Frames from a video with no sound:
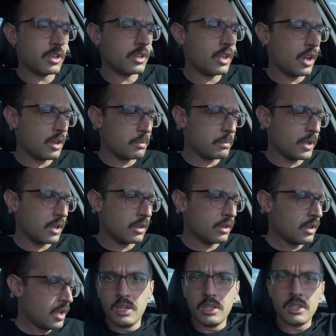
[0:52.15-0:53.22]
getting
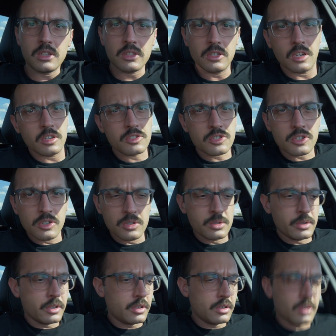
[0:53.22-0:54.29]
big. Yeah,
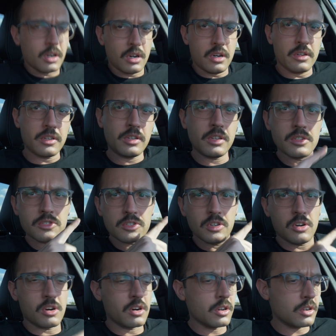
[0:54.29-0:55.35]
so here's the
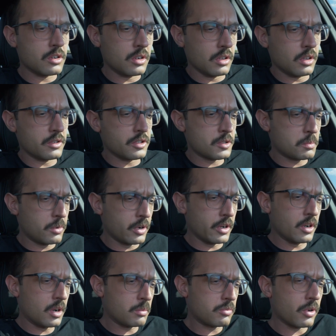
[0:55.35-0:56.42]
article. I'll just put
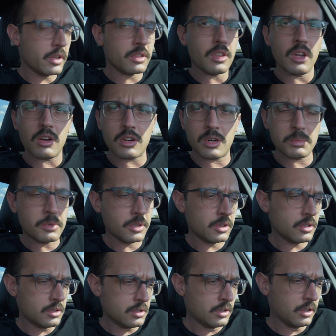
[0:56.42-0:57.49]
it up right there and I'll put
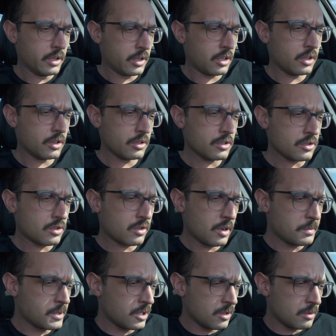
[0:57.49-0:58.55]
the link in the
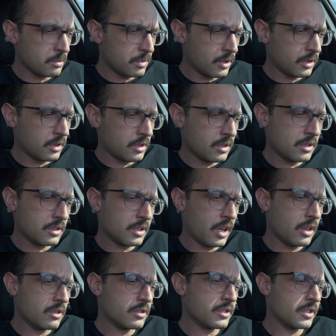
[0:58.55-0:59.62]
description. But the
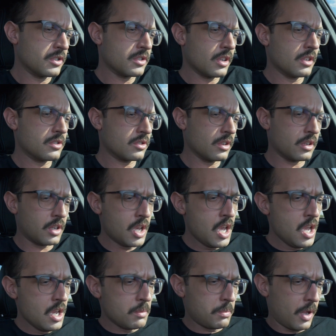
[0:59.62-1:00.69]
title just says like,
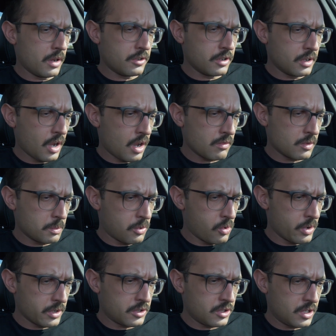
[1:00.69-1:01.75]
Pentagon
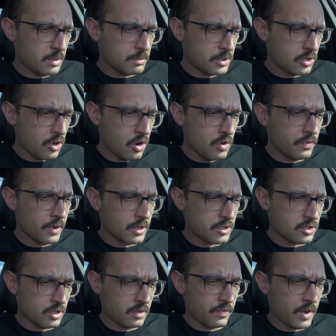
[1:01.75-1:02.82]
Report deems covert
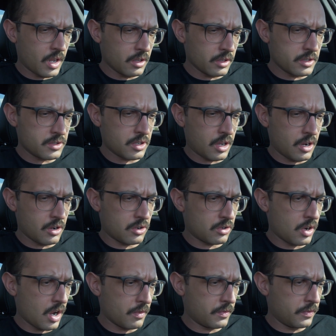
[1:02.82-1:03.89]
surveillance
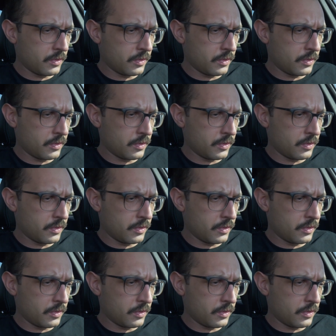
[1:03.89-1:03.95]
aircraft